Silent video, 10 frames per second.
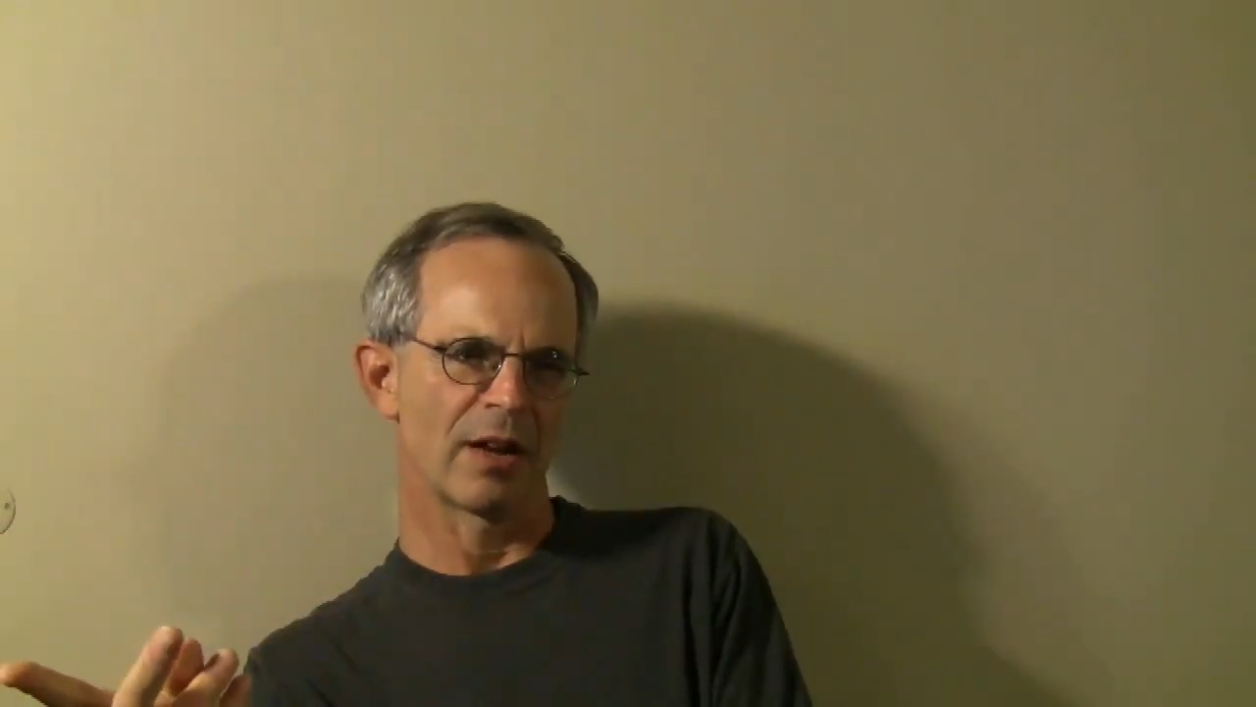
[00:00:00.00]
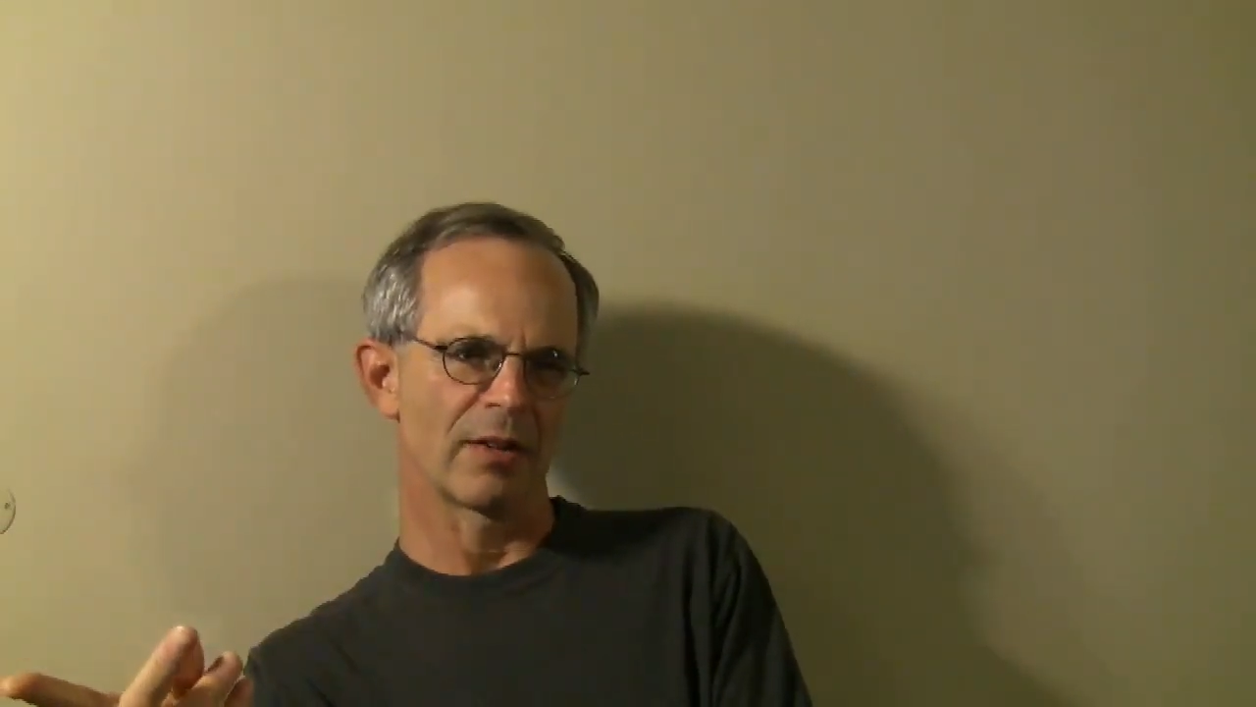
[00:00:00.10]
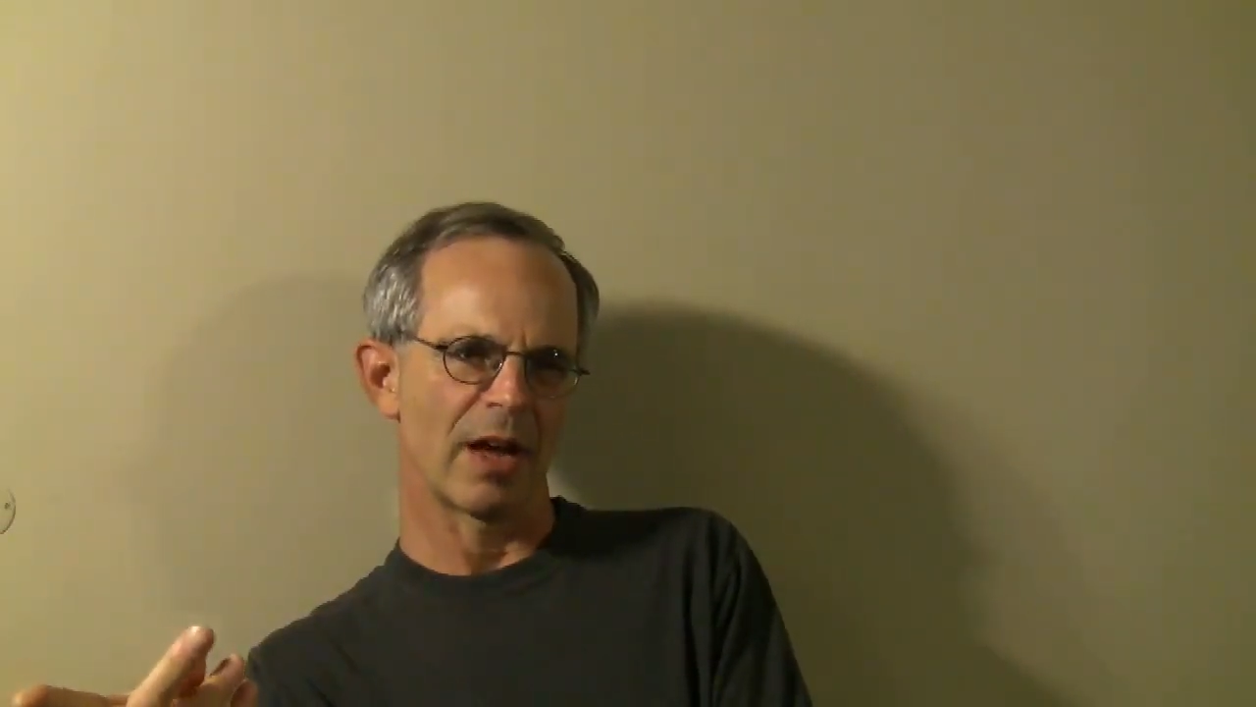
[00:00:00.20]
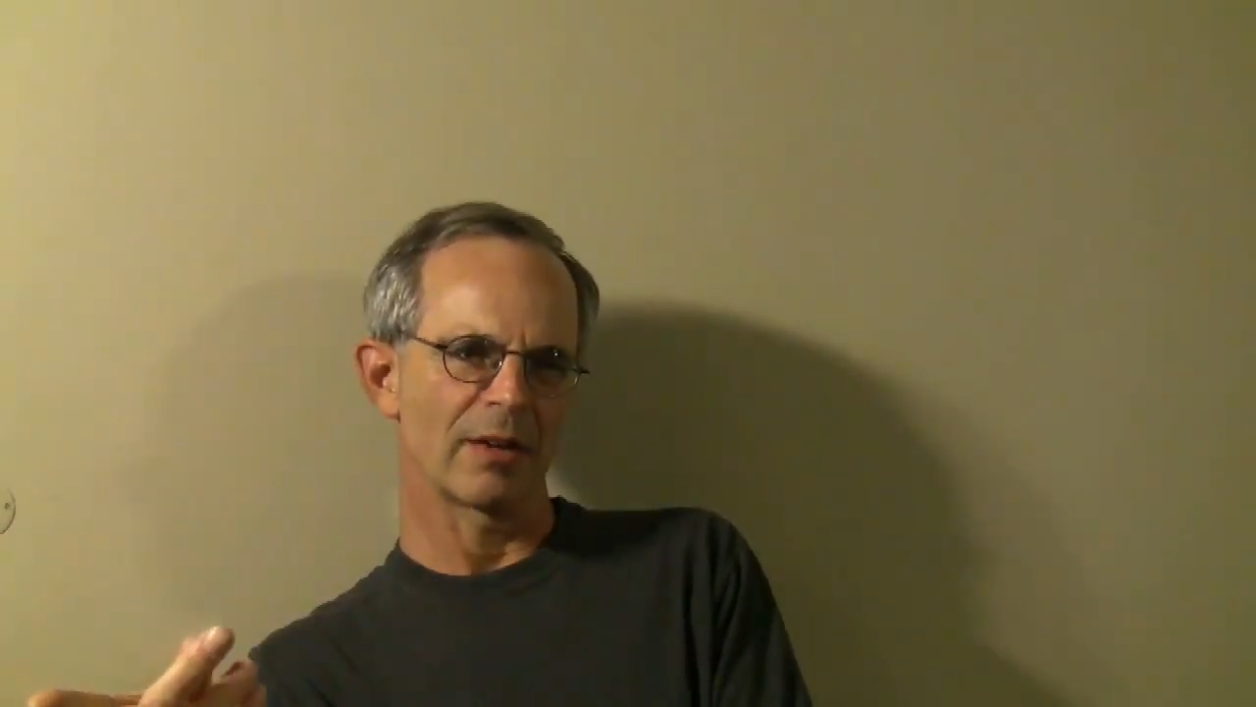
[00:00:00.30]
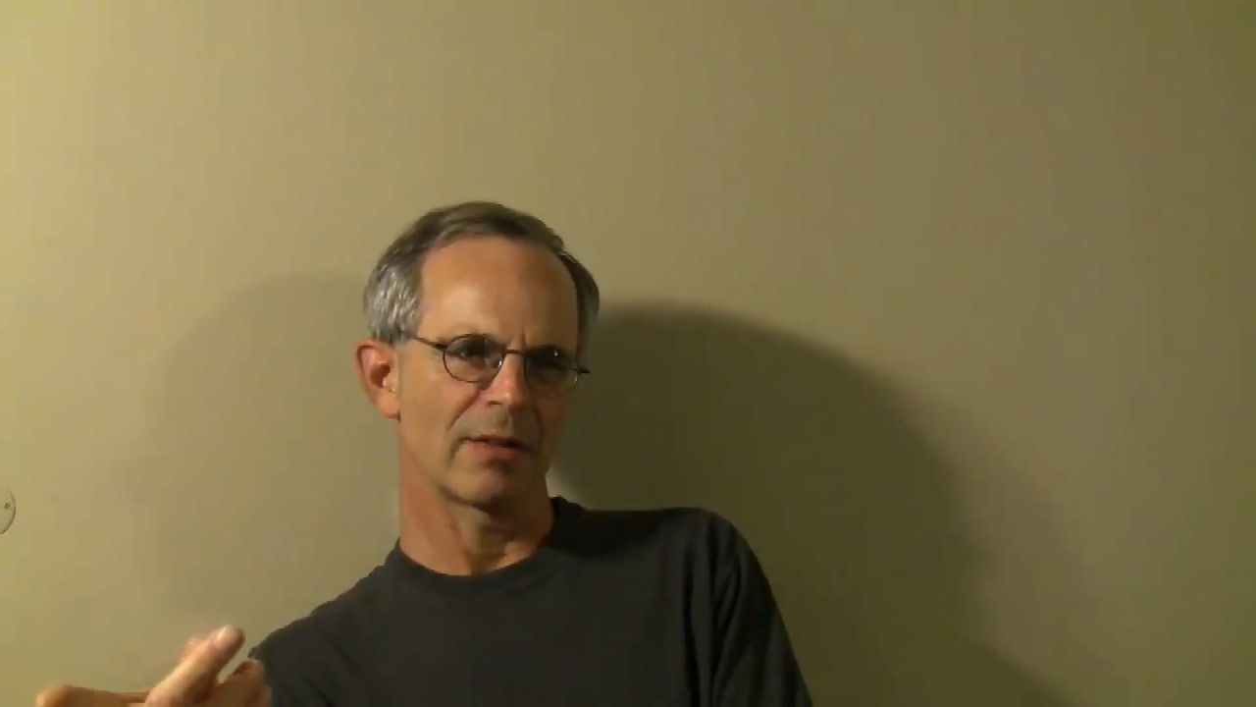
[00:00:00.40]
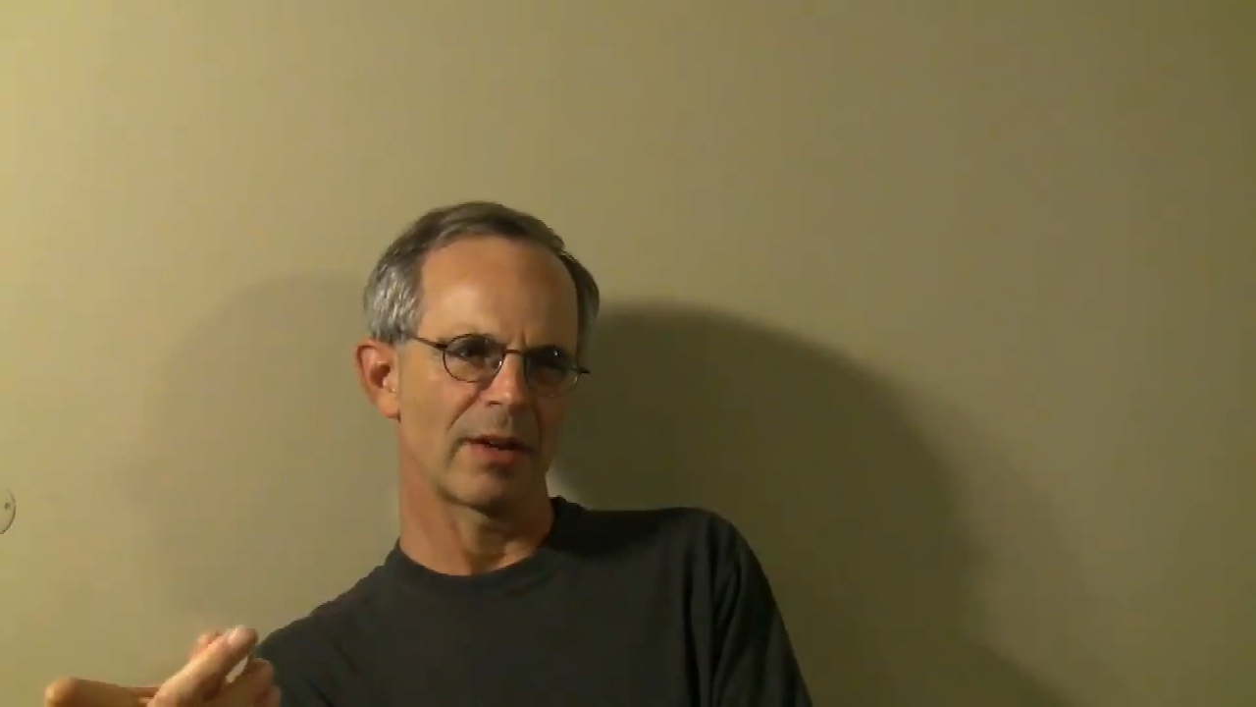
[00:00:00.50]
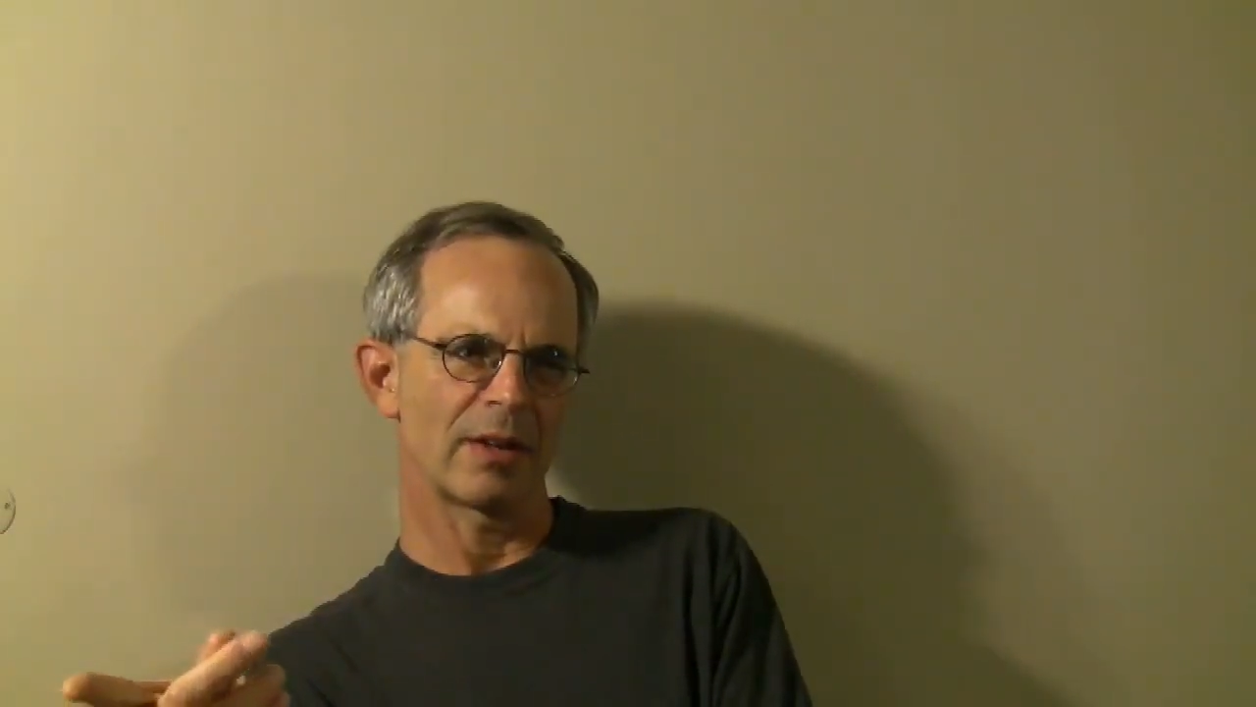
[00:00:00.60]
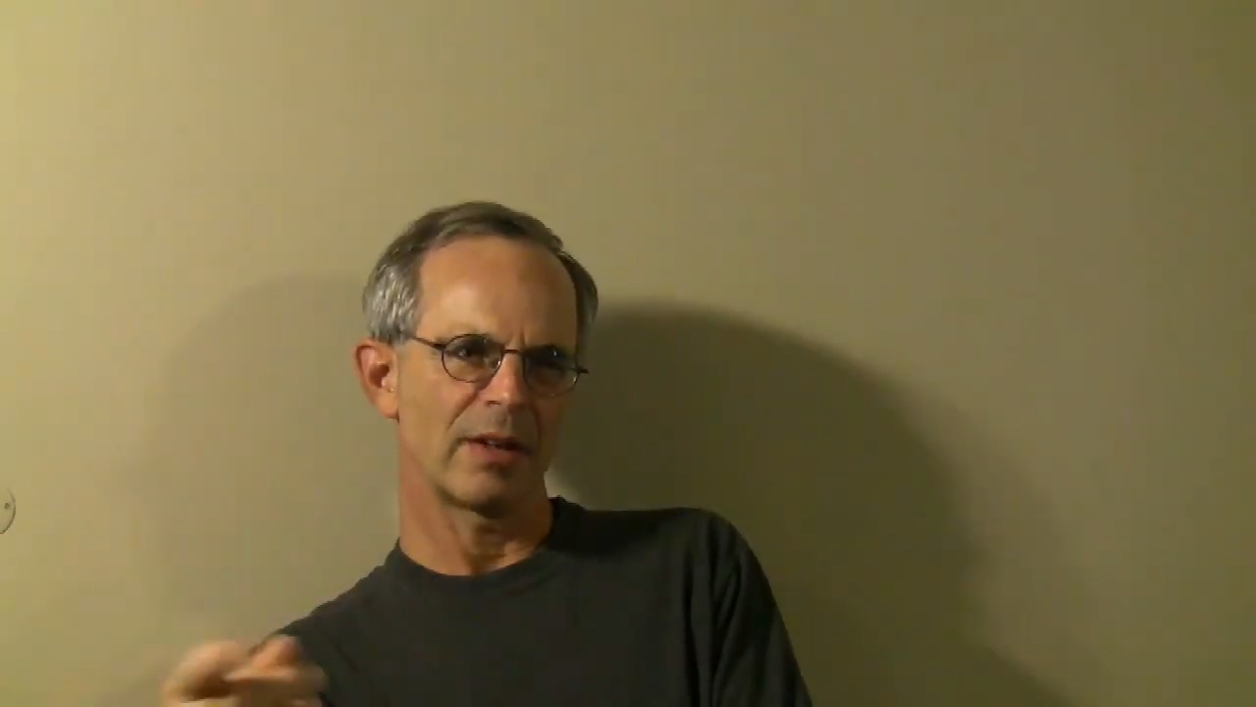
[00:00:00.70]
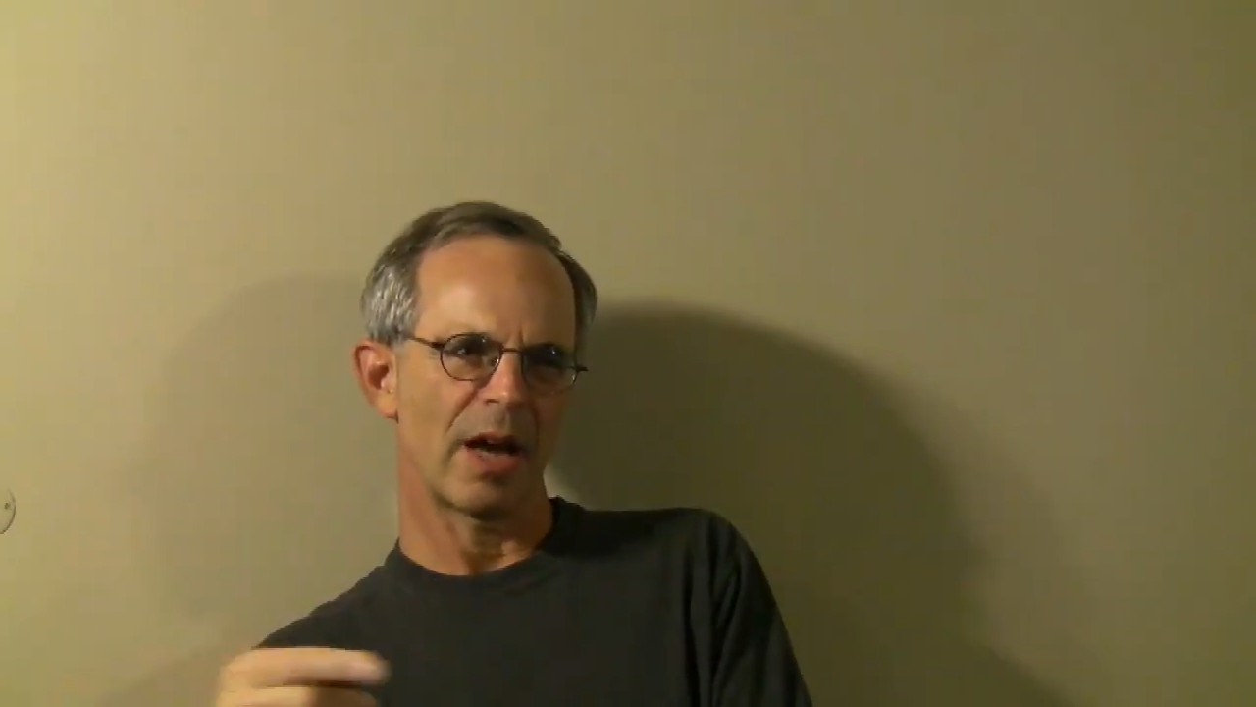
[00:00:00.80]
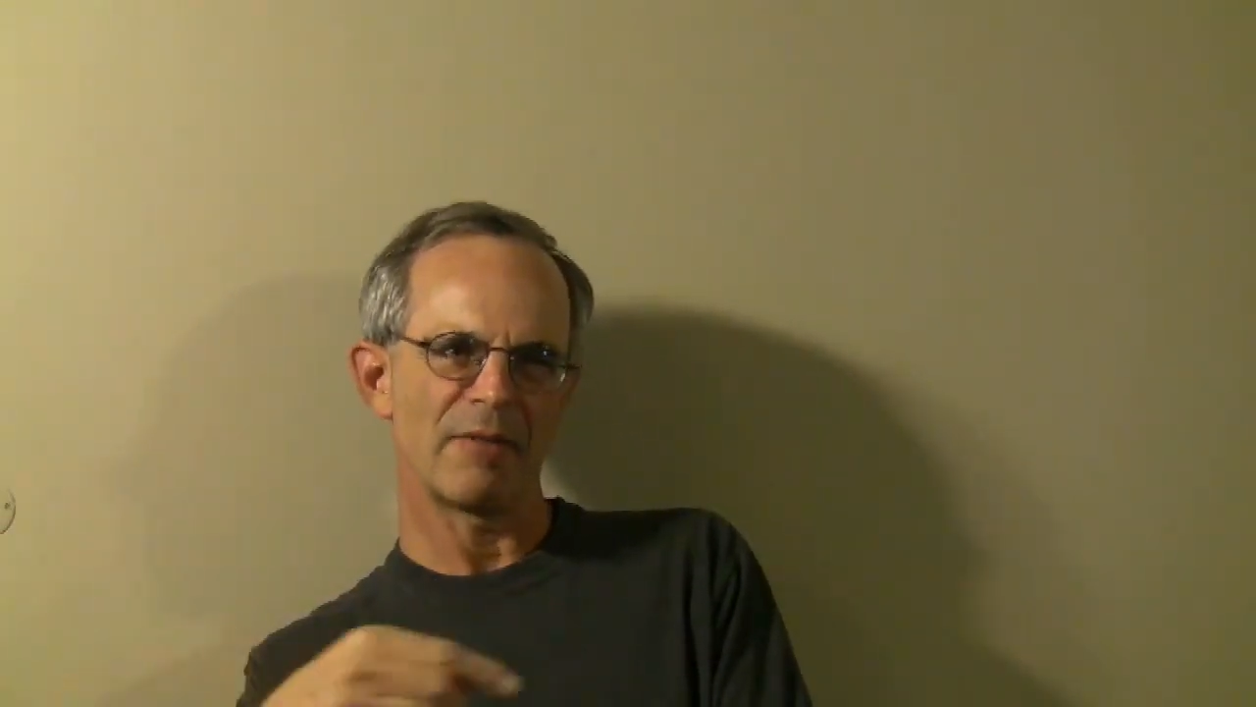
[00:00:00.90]

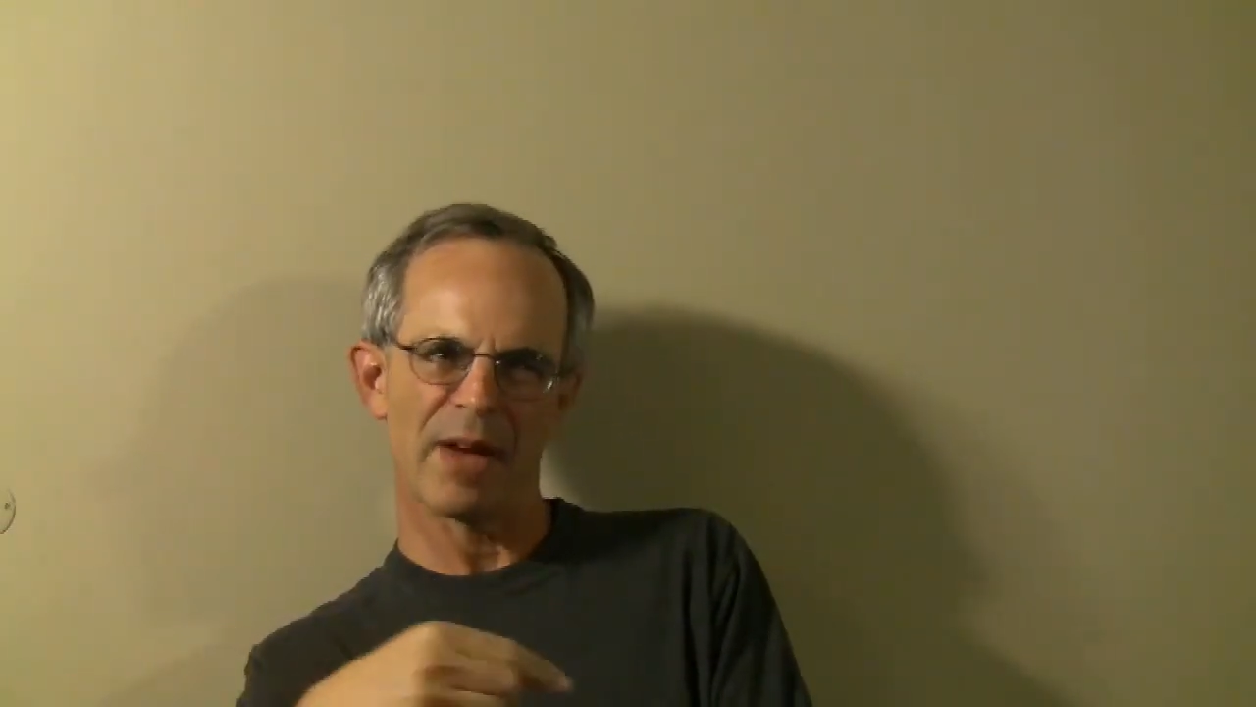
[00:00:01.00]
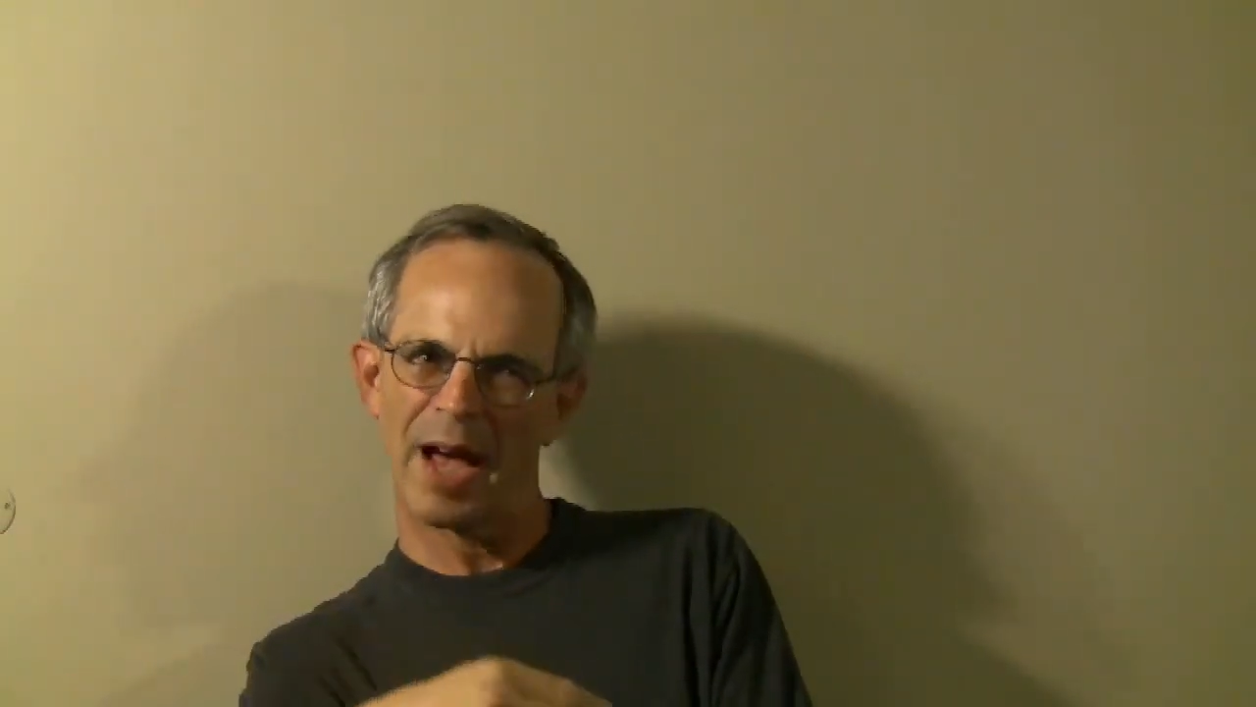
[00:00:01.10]
I've